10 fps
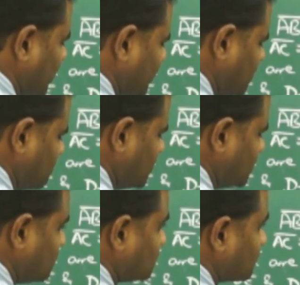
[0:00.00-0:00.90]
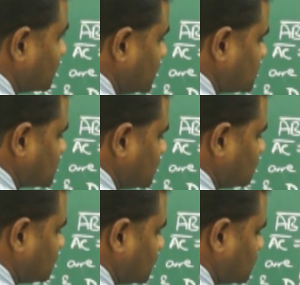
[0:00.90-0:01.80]
angle B is
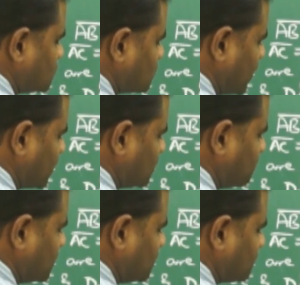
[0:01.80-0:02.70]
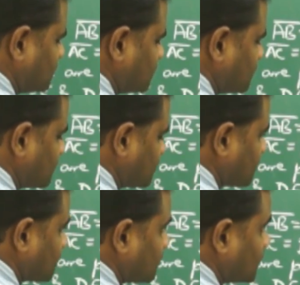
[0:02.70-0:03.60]
equal to angle P
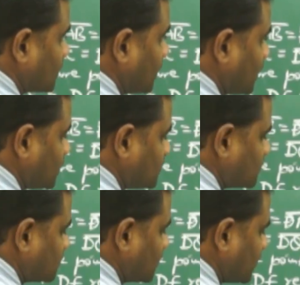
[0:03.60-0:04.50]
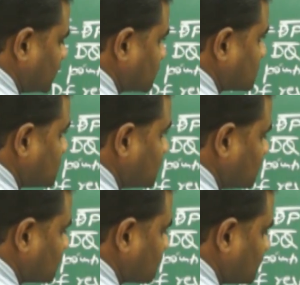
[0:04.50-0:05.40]
and angle C
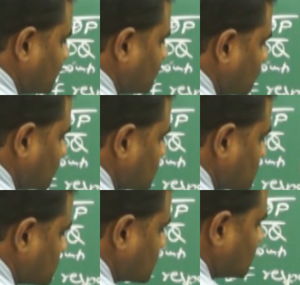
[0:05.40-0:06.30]
equals